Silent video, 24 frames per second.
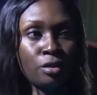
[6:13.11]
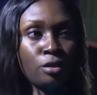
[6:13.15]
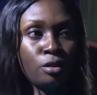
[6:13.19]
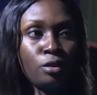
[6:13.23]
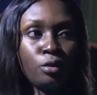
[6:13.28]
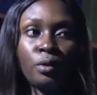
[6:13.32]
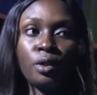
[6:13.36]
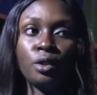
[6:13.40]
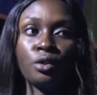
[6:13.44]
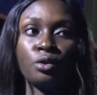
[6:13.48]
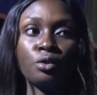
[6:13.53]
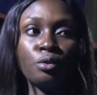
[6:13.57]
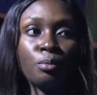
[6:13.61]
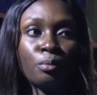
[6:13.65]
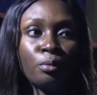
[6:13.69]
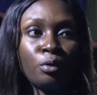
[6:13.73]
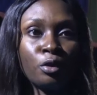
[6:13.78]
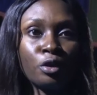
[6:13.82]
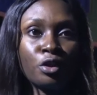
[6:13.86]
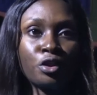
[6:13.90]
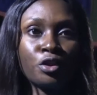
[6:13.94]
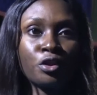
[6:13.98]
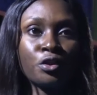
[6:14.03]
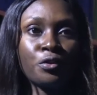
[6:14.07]
doing so
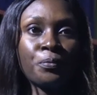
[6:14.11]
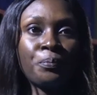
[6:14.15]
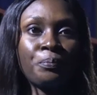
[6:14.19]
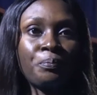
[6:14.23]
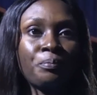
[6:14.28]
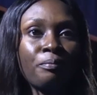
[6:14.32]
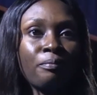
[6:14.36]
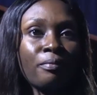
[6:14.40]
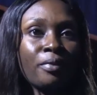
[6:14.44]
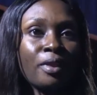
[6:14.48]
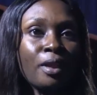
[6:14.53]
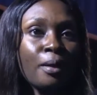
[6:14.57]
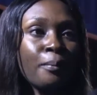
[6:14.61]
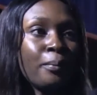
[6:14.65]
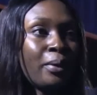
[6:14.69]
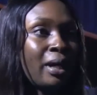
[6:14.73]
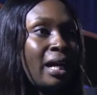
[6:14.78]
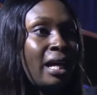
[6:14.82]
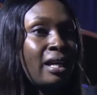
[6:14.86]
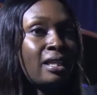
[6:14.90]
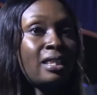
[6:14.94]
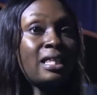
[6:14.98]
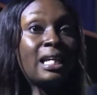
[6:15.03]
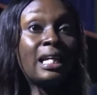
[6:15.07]
much. But
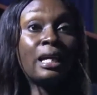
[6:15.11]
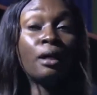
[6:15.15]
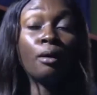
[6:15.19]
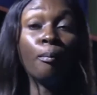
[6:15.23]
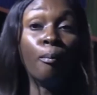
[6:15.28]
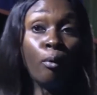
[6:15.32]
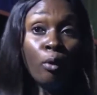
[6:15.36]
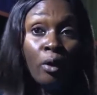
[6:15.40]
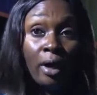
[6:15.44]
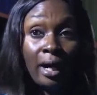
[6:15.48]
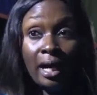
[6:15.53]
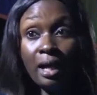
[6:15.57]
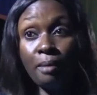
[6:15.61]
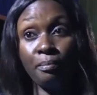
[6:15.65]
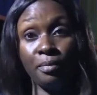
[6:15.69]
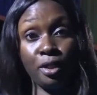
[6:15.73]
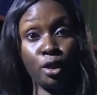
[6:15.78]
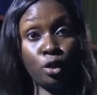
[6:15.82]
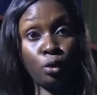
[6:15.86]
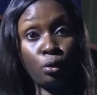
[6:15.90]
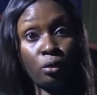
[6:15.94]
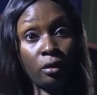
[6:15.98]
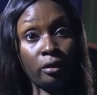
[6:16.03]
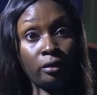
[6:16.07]
I think more can be
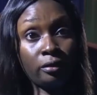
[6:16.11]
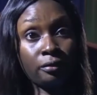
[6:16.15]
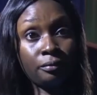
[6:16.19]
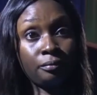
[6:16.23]
done.